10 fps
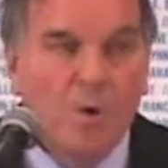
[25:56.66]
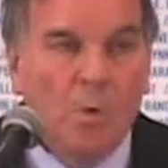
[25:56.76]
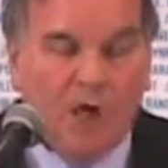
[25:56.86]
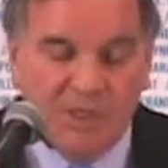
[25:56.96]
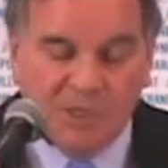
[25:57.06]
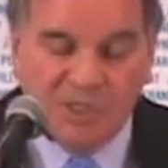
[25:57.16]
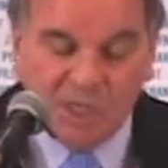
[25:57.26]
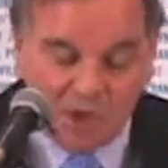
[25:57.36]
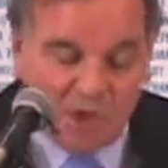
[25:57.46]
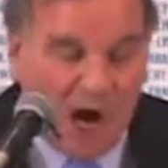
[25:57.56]
reckless
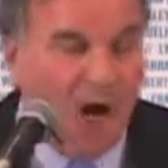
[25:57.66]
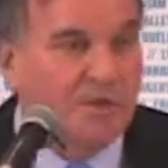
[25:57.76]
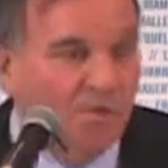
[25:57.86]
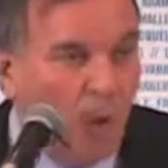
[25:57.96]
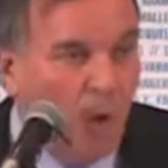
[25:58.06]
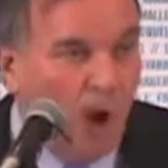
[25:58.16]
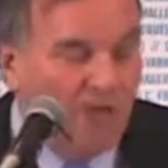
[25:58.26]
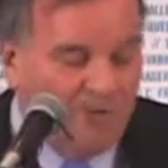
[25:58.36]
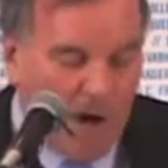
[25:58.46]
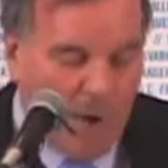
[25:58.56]
discharge of a
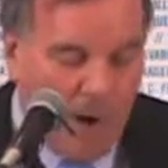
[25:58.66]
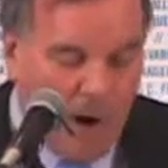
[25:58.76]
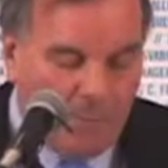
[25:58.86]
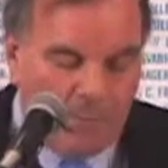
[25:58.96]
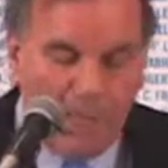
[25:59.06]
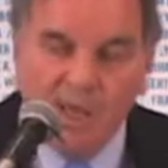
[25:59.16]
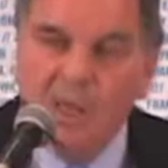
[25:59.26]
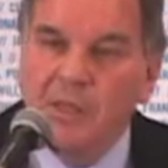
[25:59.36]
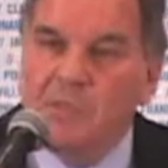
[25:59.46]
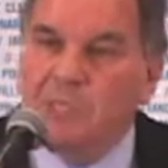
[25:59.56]
firearm.
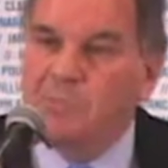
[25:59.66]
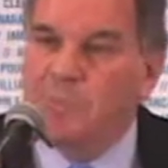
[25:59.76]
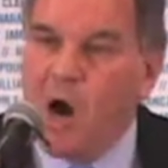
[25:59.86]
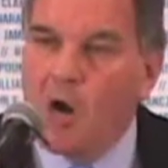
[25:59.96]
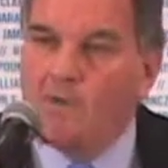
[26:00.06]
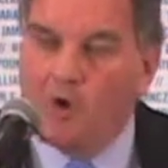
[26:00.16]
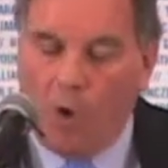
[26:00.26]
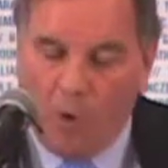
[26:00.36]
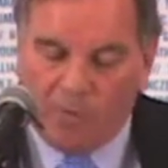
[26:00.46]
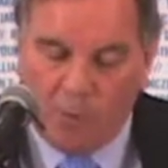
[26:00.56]
This is part of an
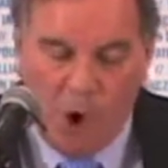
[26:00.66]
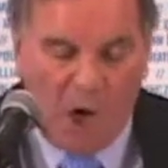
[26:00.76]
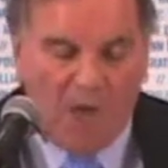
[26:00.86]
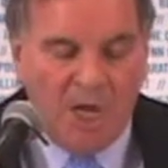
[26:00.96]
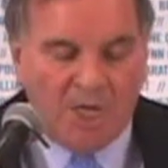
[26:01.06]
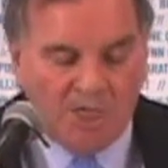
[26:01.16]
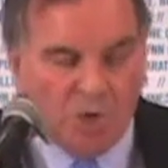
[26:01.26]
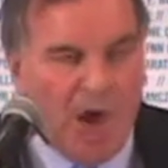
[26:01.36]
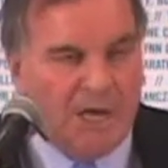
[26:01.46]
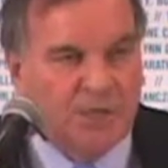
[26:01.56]
overall
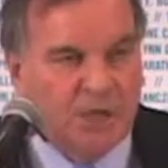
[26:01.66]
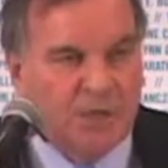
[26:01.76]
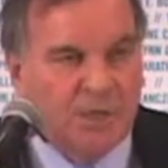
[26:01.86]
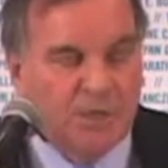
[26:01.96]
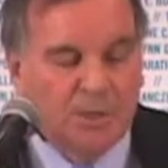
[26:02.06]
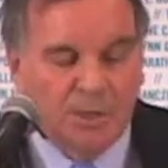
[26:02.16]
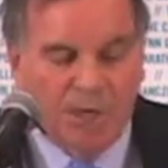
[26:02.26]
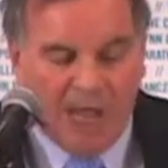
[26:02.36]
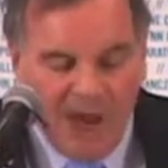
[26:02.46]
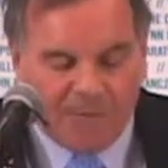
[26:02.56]
strategy,
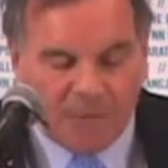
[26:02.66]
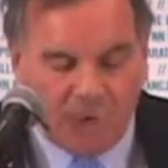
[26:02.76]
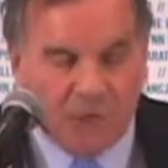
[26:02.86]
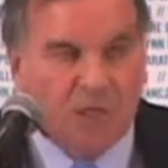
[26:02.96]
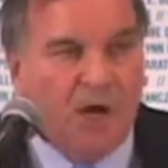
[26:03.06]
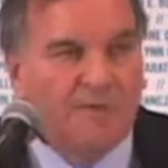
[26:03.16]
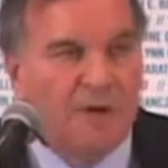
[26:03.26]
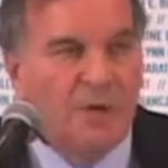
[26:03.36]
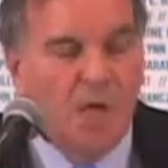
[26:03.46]
an effort to toughen